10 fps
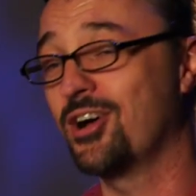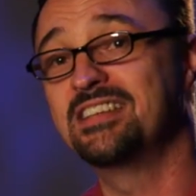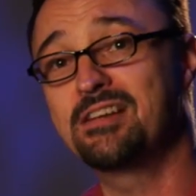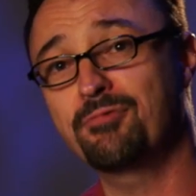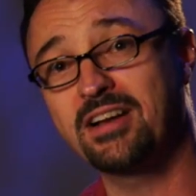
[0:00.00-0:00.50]

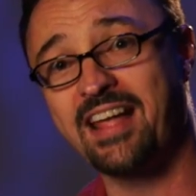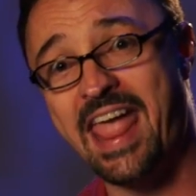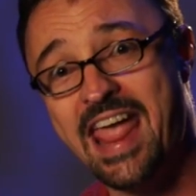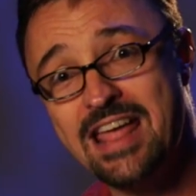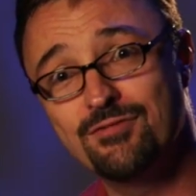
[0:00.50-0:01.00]
on different
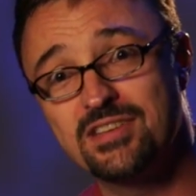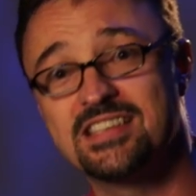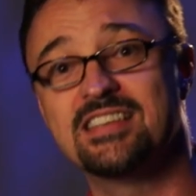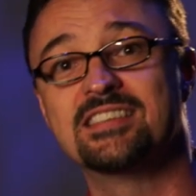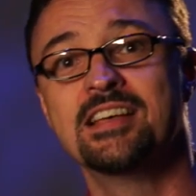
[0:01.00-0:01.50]

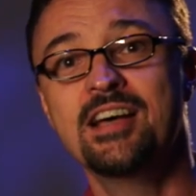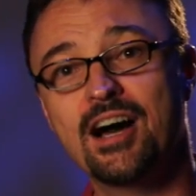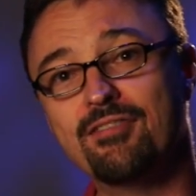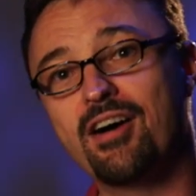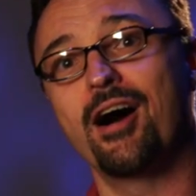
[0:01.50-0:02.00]
canvases
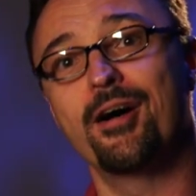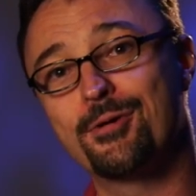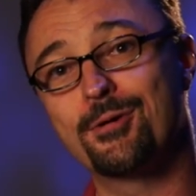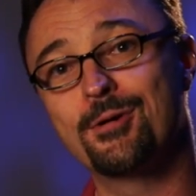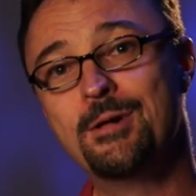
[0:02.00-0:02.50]
of
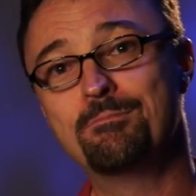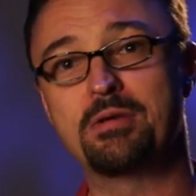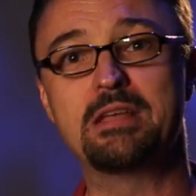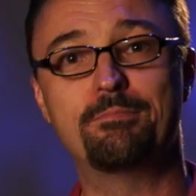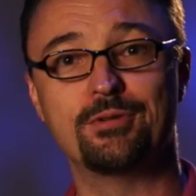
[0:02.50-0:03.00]
other
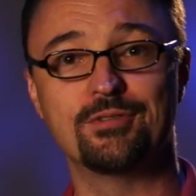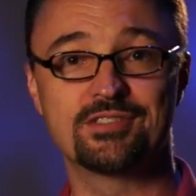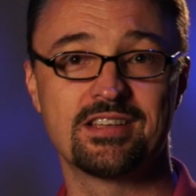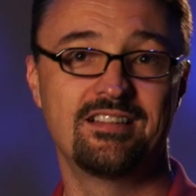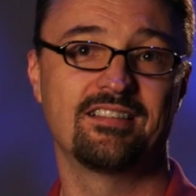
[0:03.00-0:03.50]

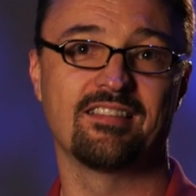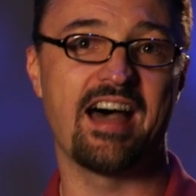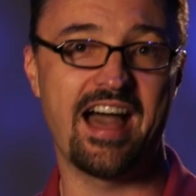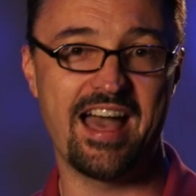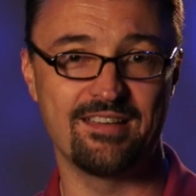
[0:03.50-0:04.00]
people's
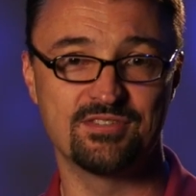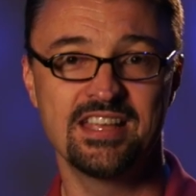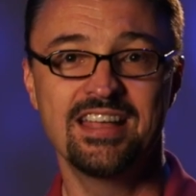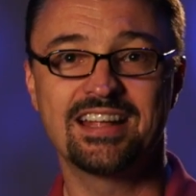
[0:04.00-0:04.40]
lives.